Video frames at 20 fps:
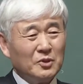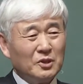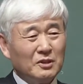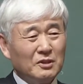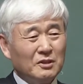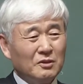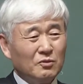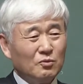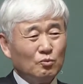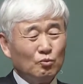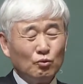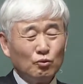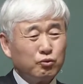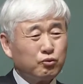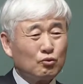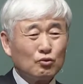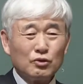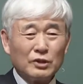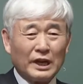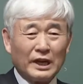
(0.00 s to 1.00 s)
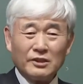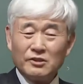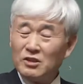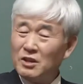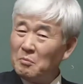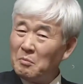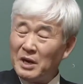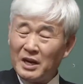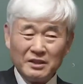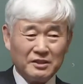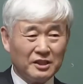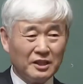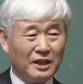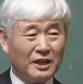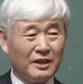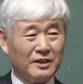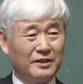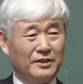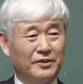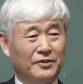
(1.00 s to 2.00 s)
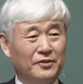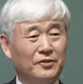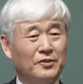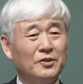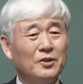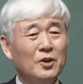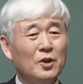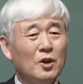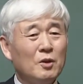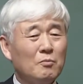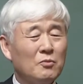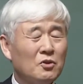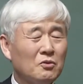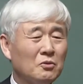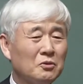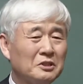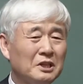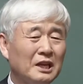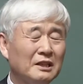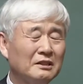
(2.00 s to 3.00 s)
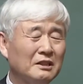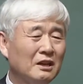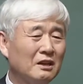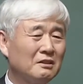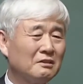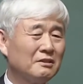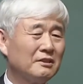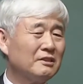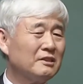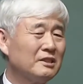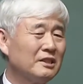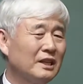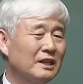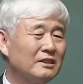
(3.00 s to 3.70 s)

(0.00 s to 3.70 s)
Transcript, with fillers: isn't a laughing or shallow matter. Rather,